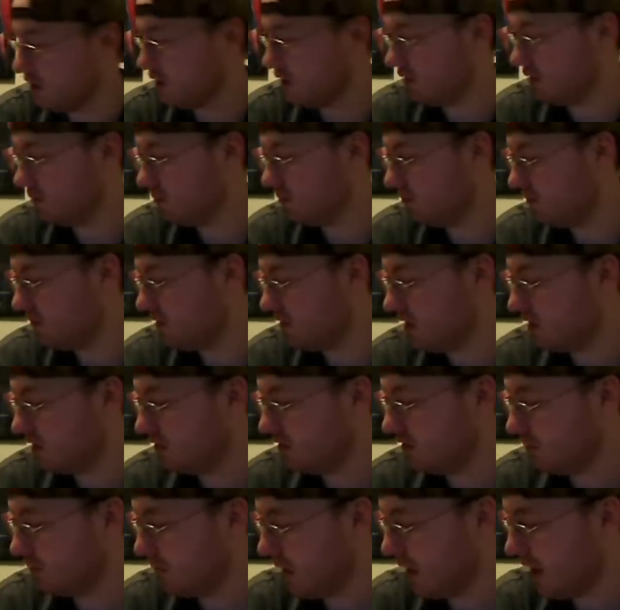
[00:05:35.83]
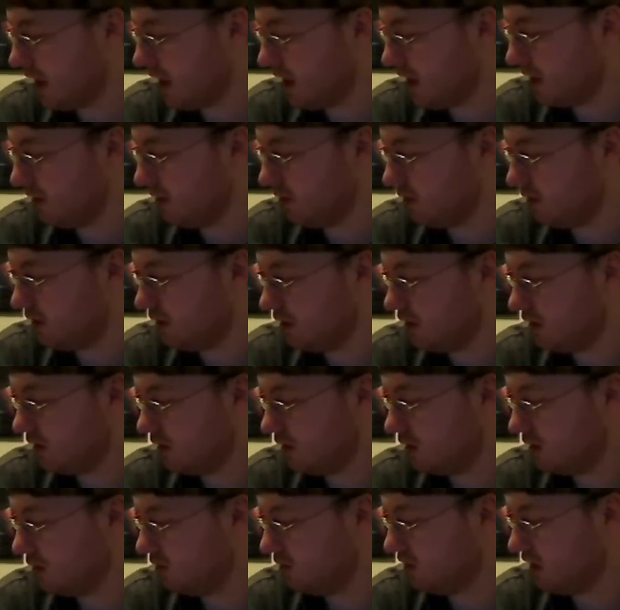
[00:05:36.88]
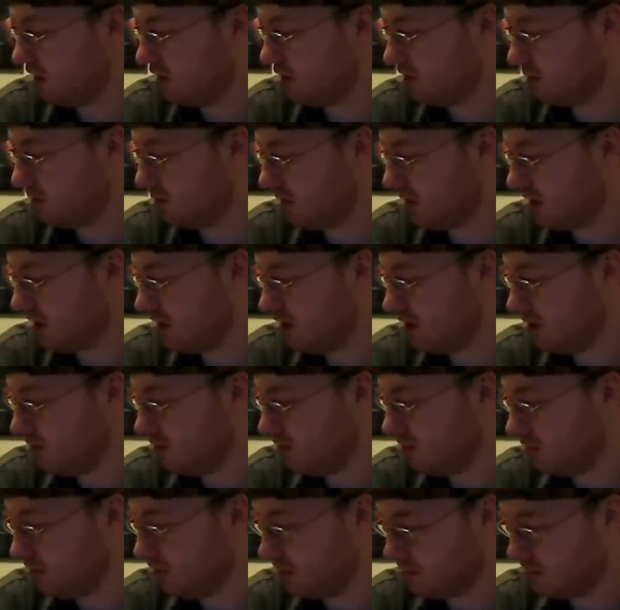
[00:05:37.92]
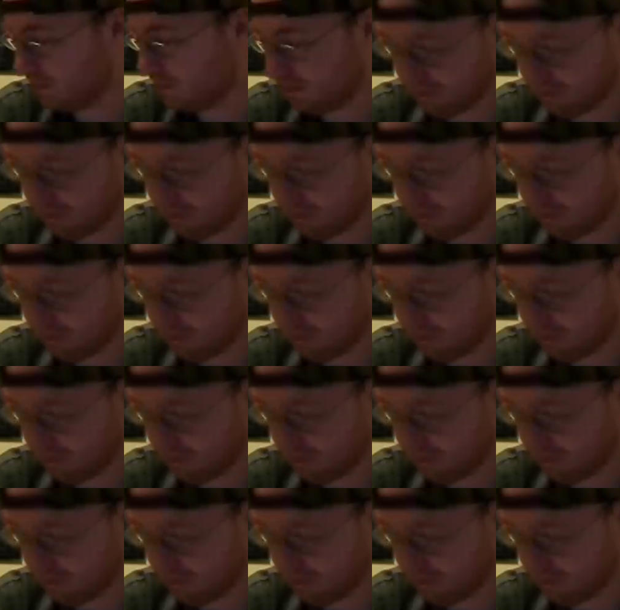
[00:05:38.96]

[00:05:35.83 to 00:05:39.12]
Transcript: He kicks some ass. Takes some names.